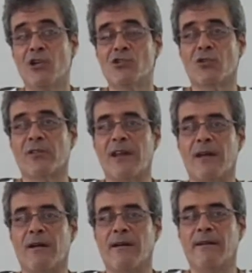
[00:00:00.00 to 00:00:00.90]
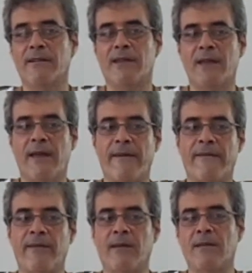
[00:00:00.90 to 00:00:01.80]
so they
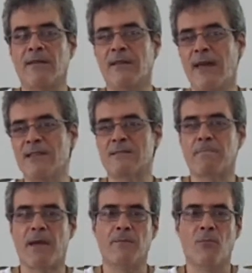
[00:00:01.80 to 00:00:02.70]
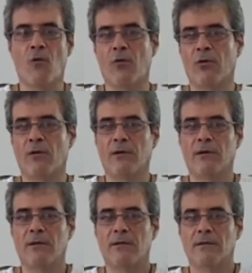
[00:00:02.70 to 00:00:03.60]
they they spend more
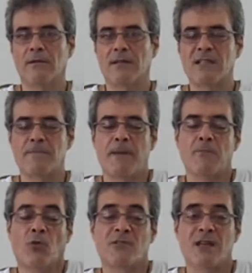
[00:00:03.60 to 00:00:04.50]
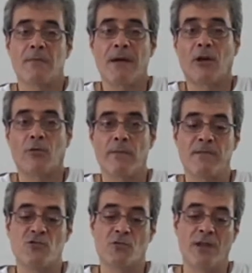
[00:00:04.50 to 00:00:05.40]
they spend more time arguing
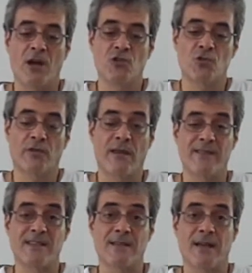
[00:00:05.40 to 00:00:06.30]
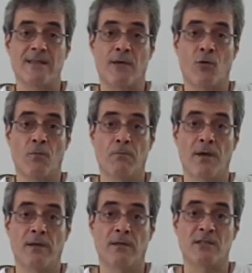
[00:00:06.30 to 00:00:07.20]
between Hal Jordan and the and the,
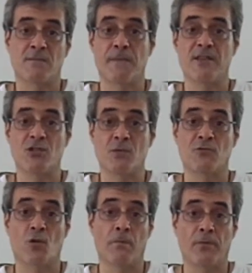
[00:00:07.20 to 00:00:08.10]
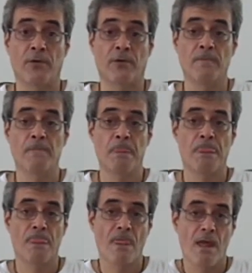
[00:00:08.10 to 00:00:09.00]
and the spaceship's computer
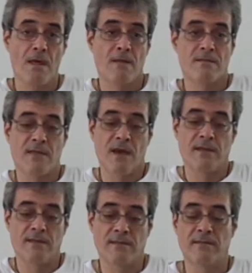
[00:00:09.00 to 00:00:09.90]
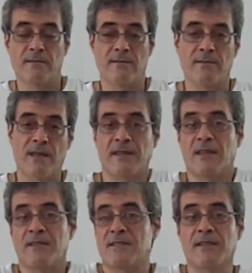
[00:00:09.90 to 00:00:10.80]
than than
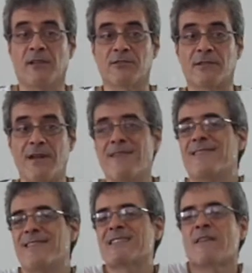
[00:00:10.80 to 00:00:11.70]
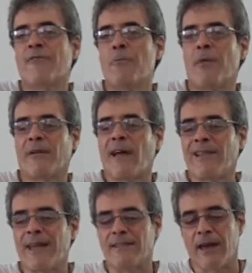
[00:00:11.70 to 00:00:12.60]
anything else. And that's a fun part. I
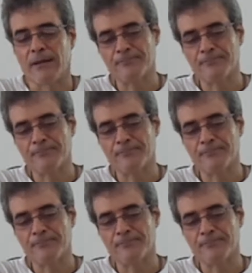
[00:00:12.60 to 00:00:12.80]
like that.